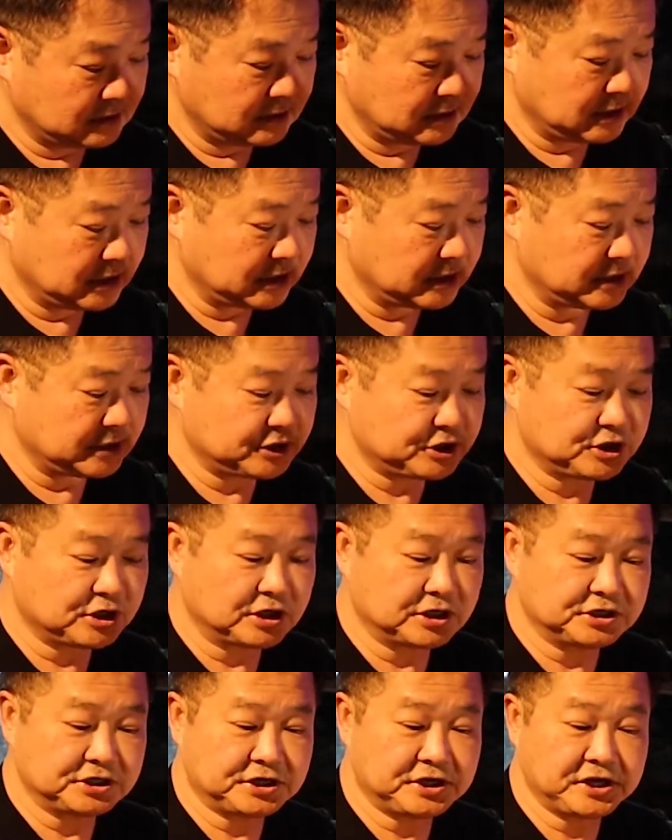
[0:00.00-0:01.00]
You have the
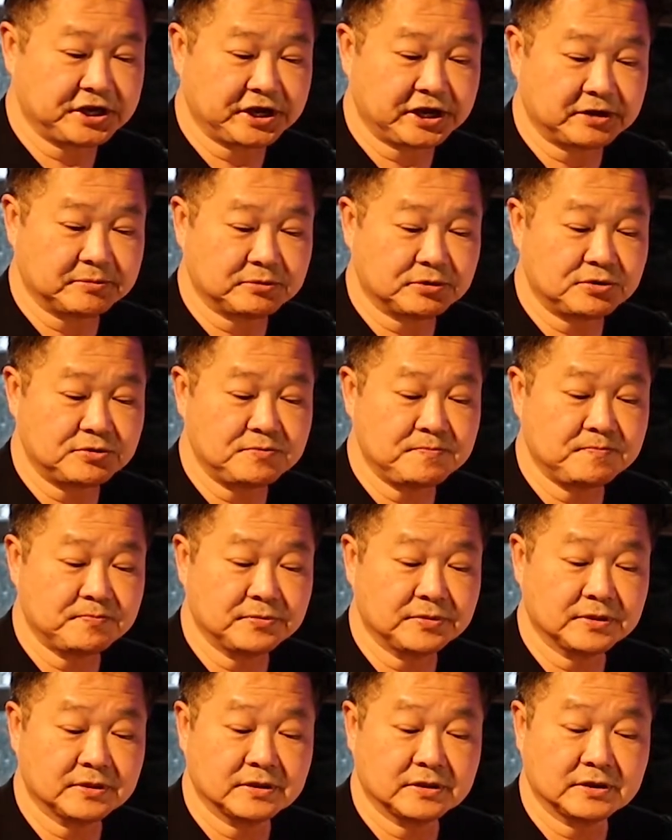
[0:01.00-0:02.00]
charging cable,
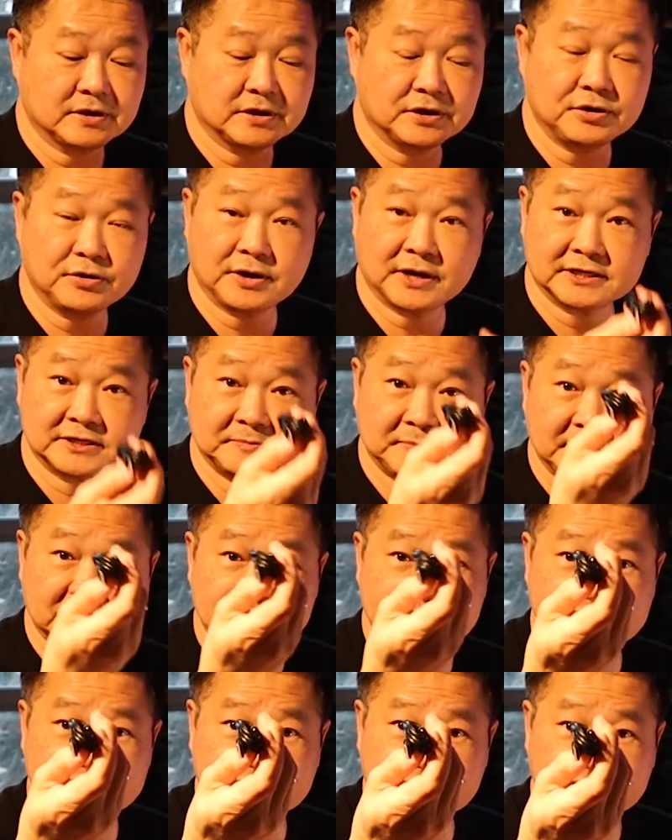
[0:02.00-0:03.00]

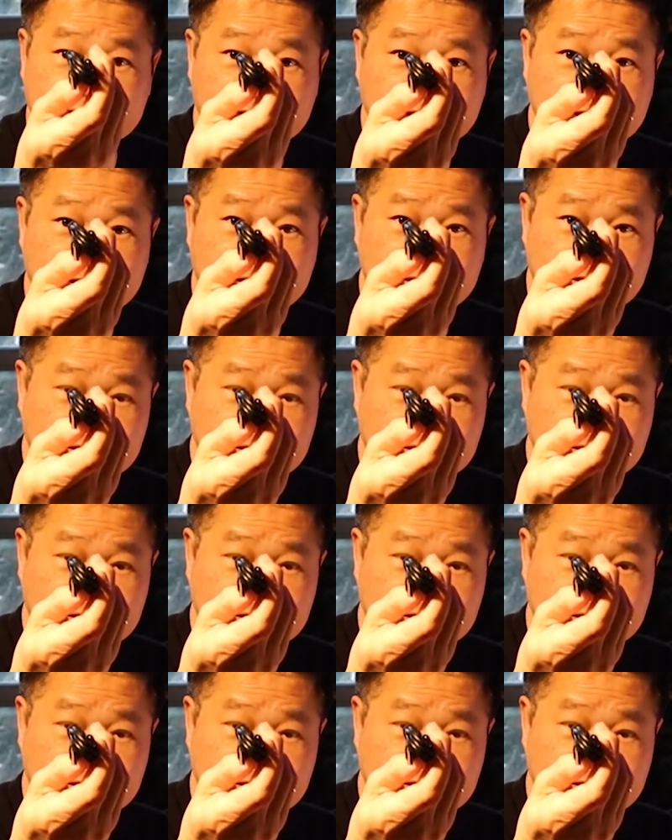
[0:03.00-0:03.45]
USB-C.